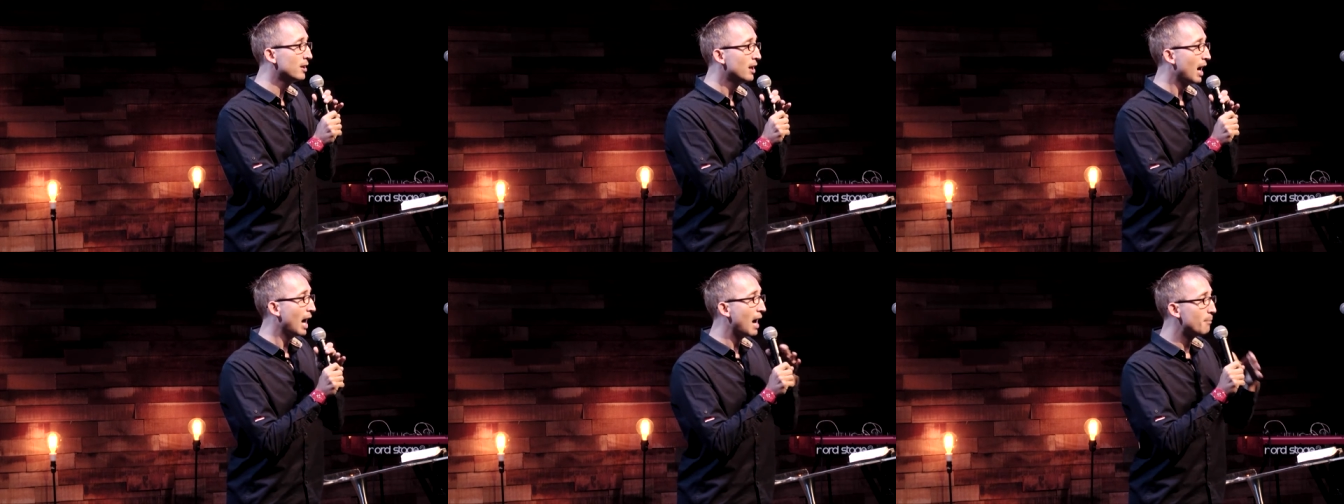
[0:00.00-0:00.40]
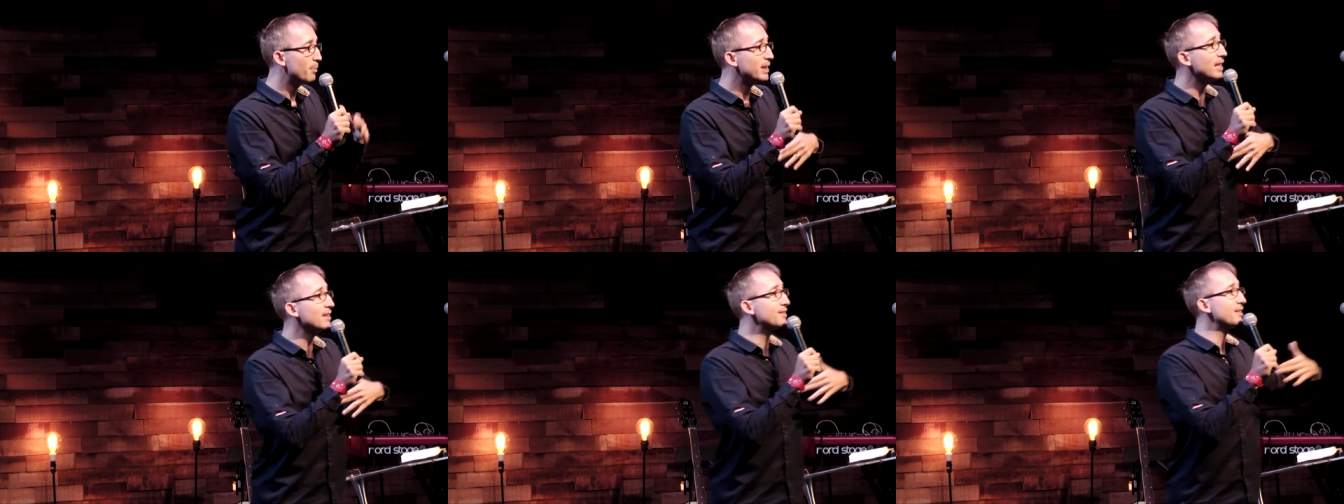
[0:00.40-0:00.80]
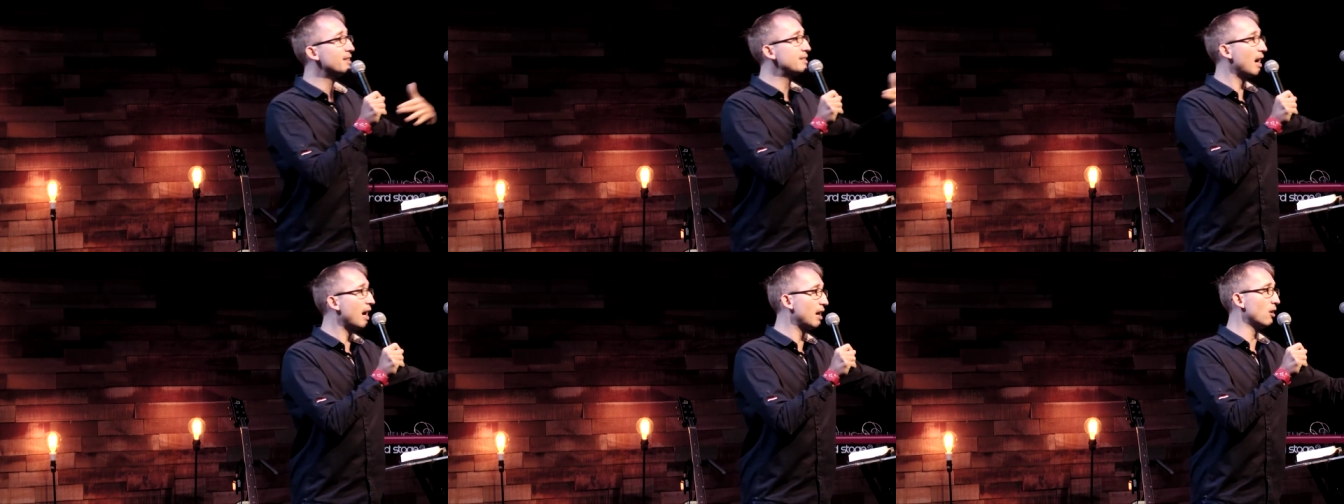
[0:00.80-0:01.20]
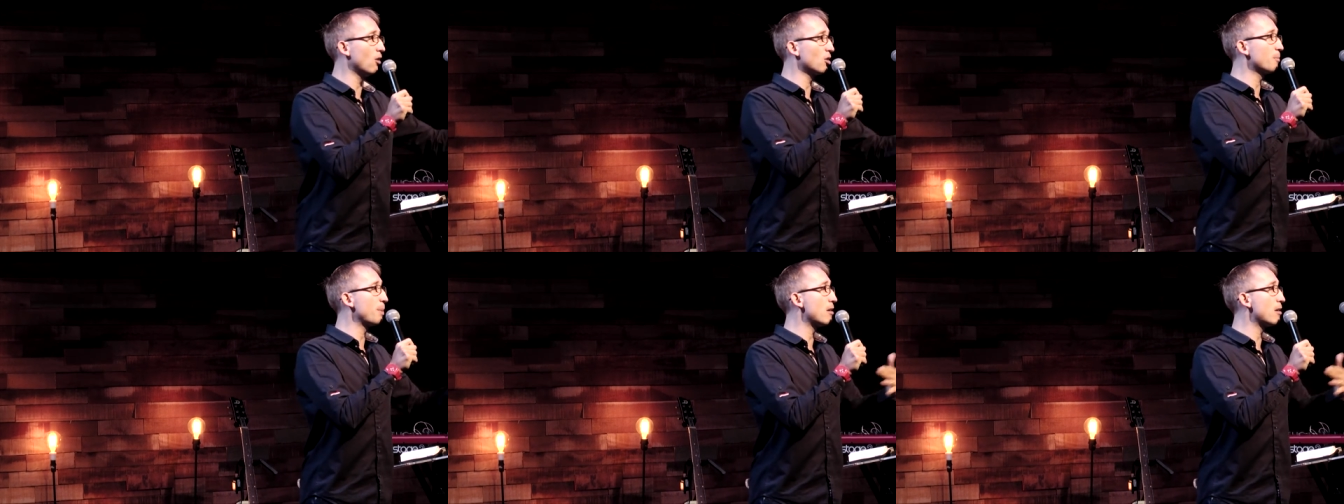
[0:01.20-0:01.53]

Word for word: and begins to dialogue about